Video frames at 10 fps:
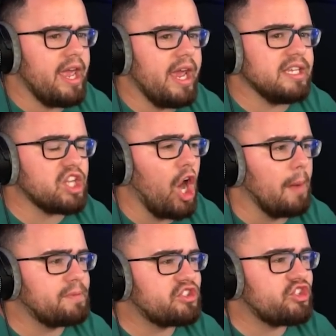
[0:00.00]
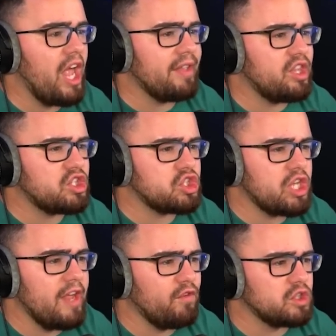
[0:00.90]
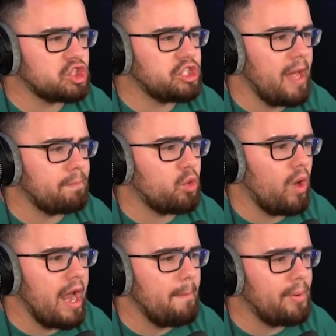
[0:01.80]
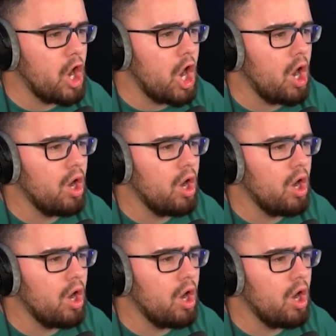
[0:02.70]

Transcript: he's upset. This is evil step grandpa.